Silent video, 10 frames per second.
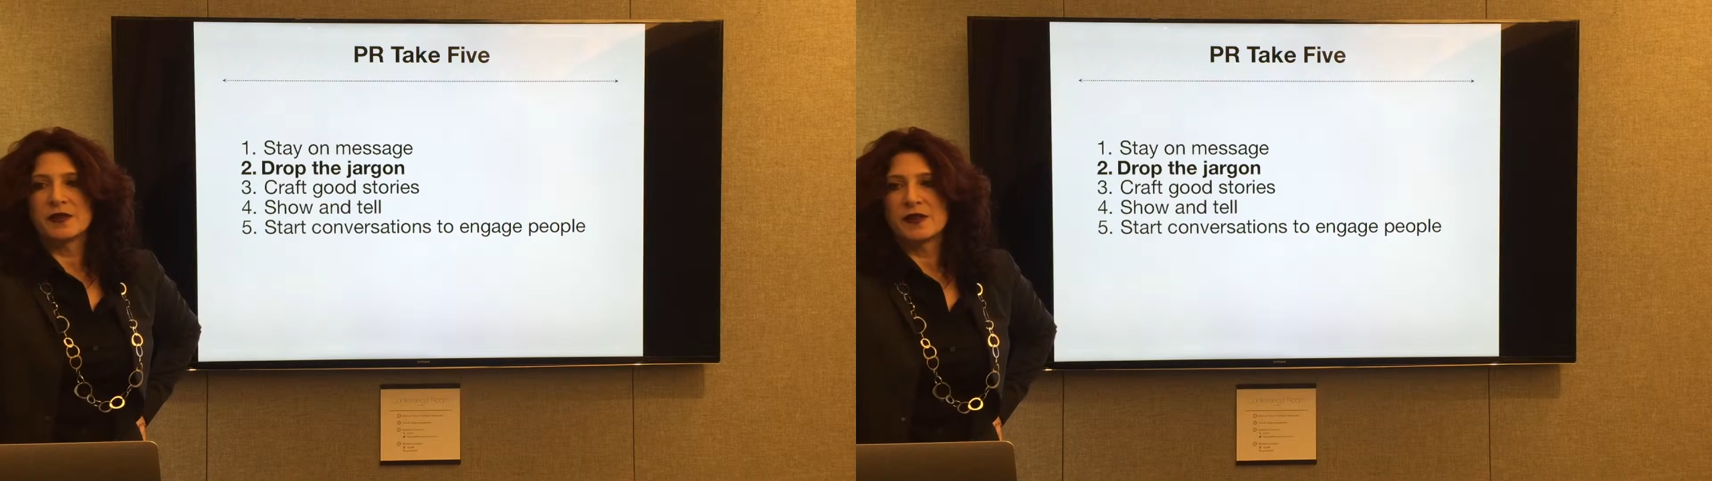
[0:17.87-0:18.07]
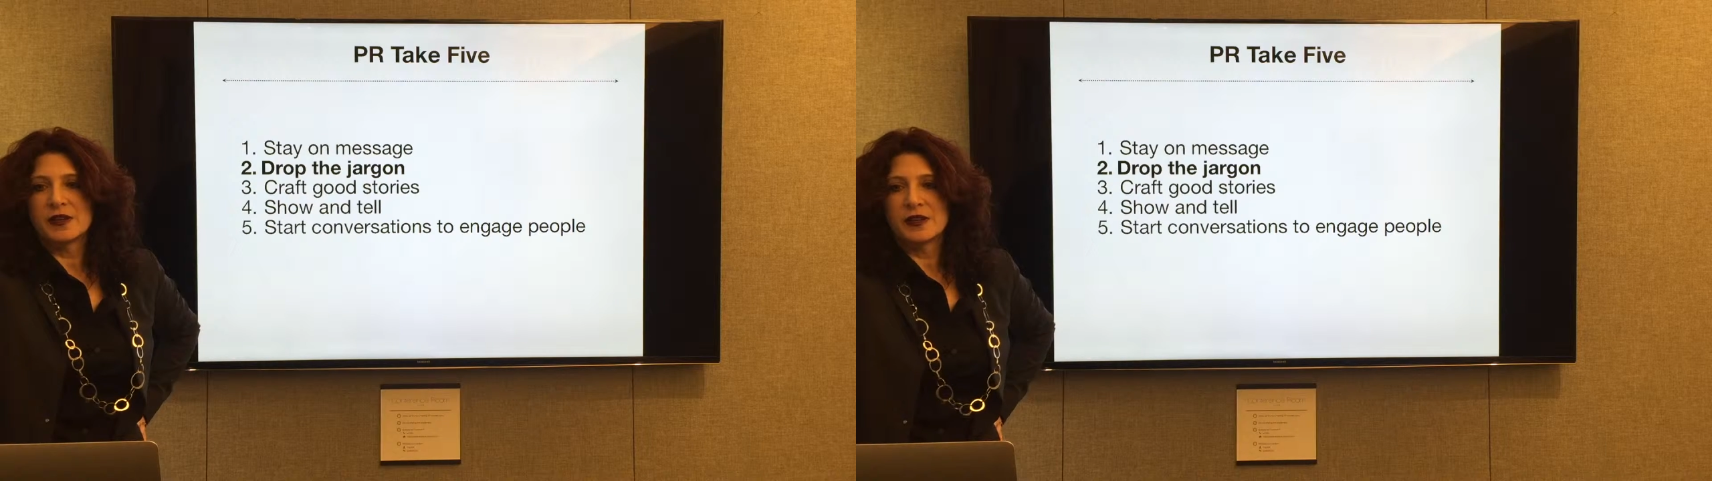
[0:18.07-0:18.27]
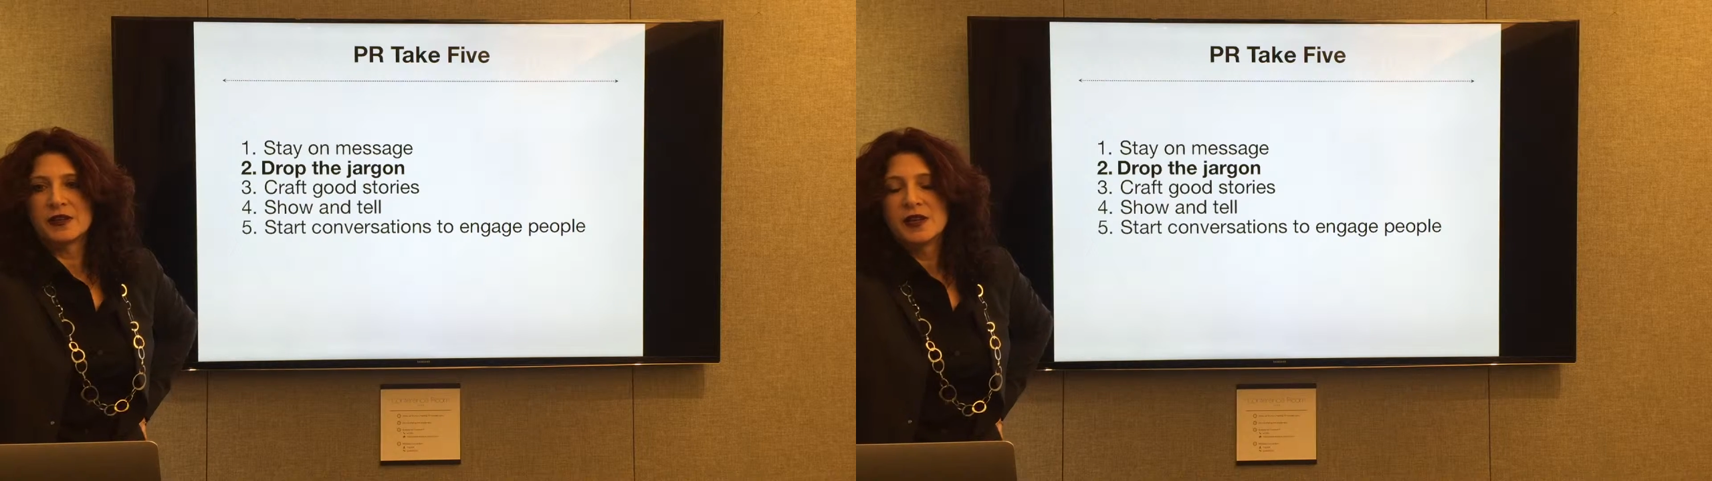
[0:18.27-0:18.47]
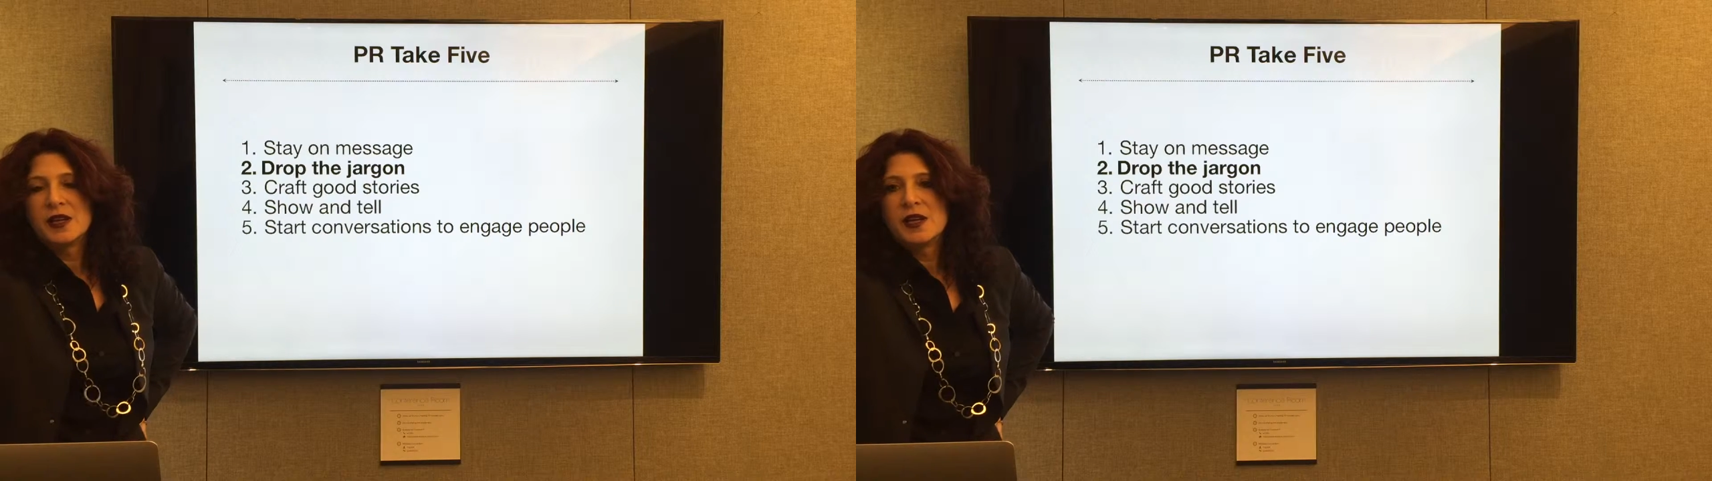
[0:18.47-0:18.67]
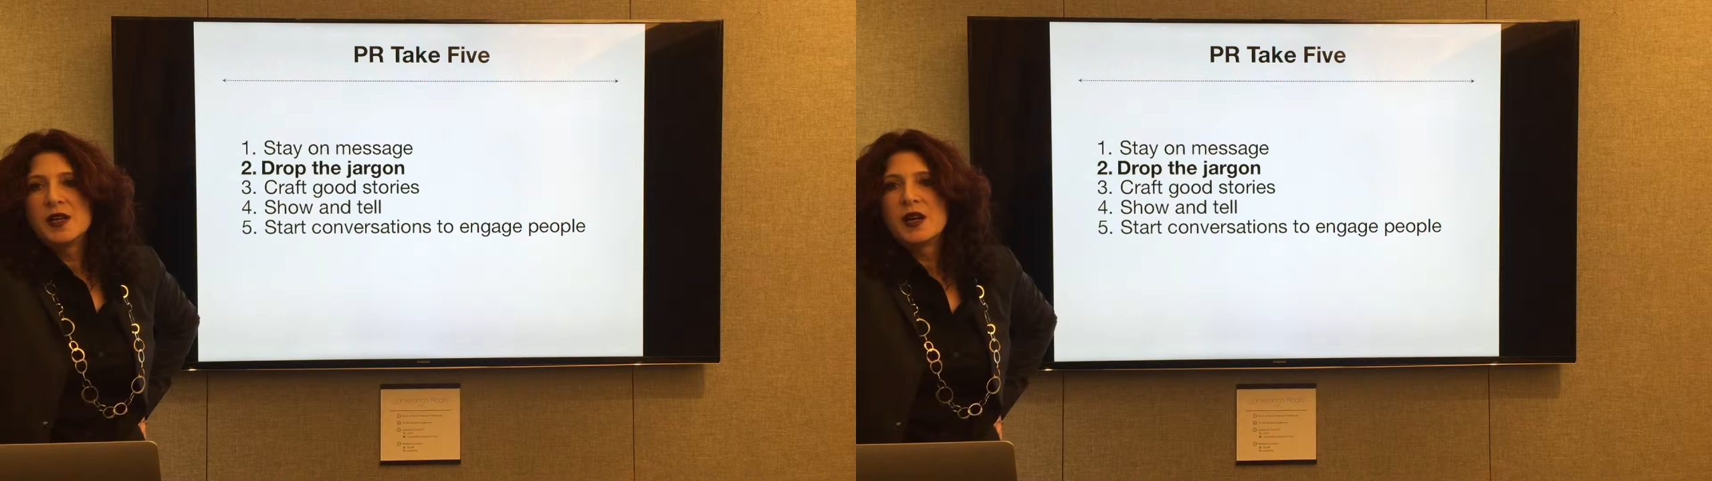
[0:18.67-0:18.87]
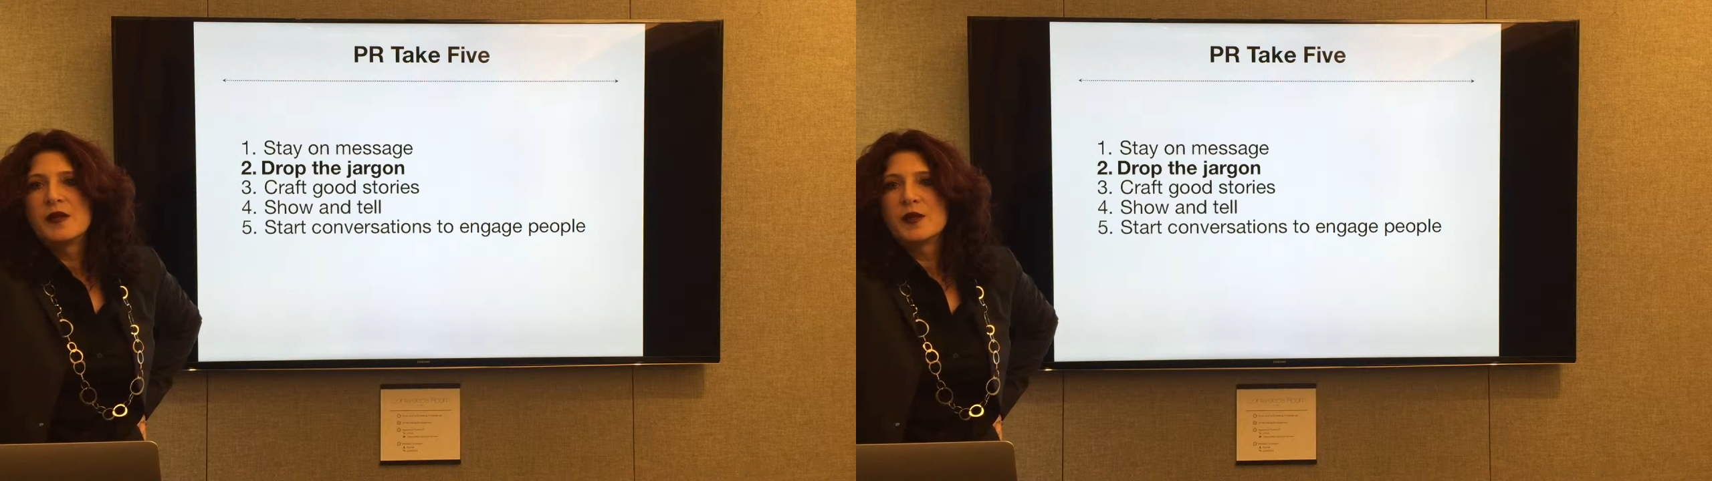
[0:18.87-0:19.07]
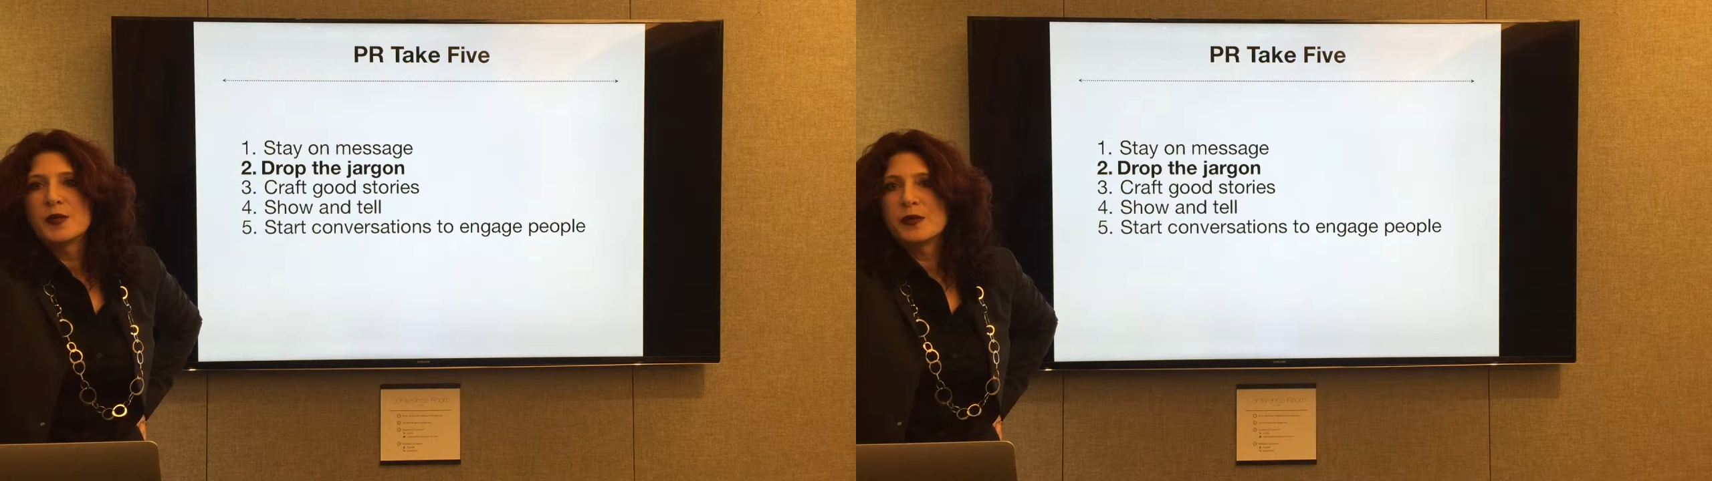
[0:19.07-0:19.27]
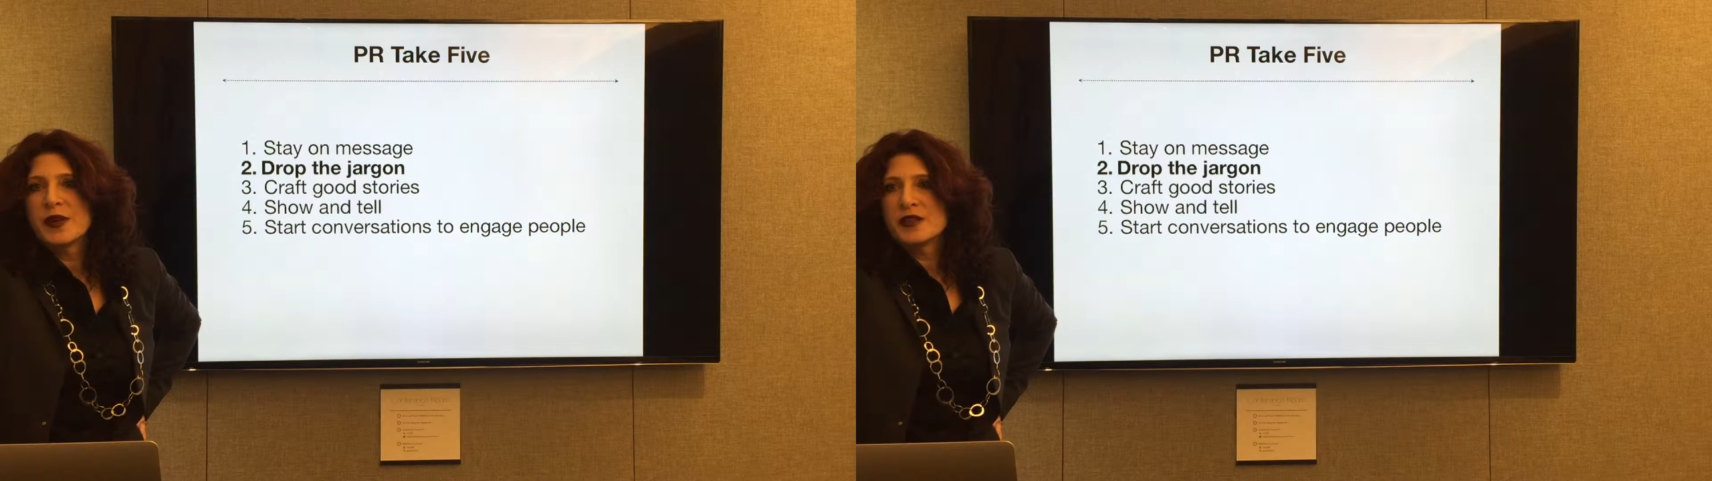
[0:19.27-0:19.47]
of the
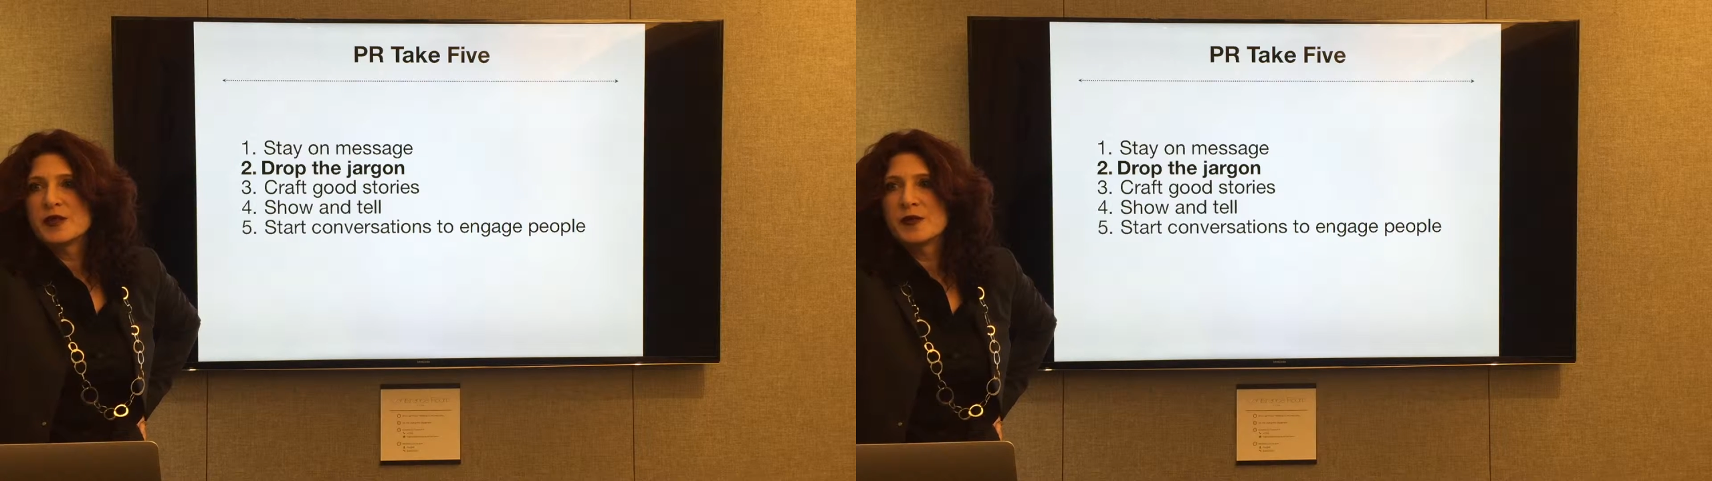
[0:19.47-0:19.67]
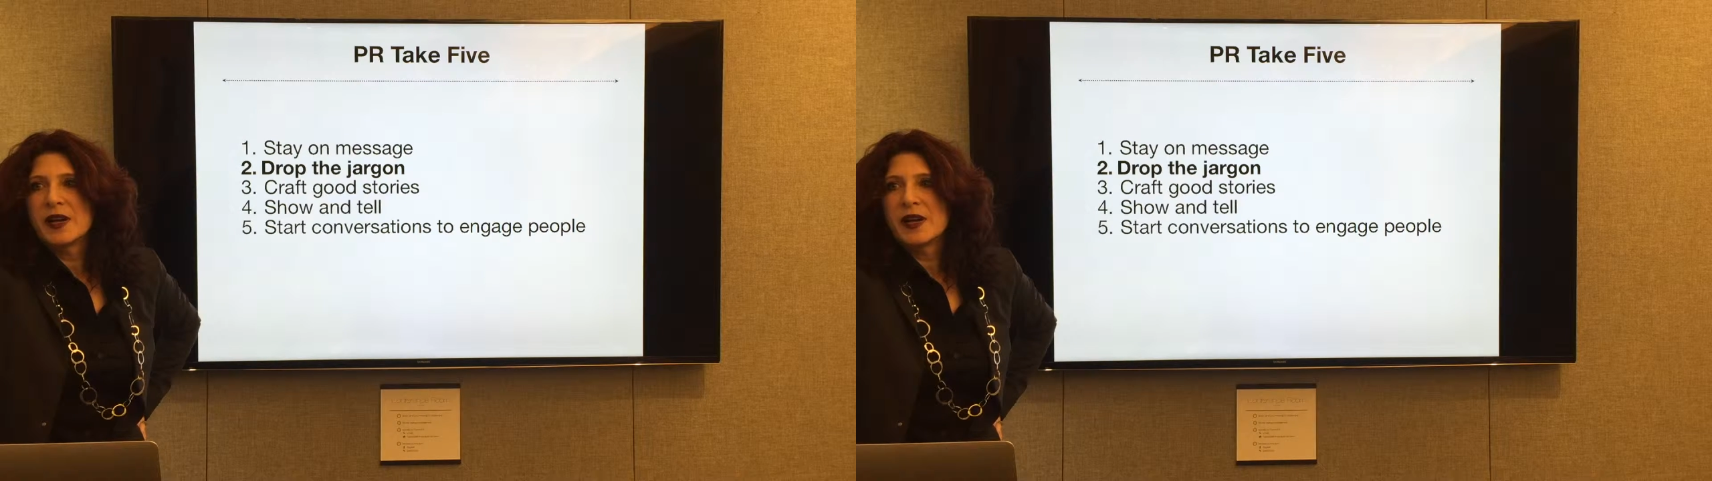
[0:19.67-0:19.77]
profession,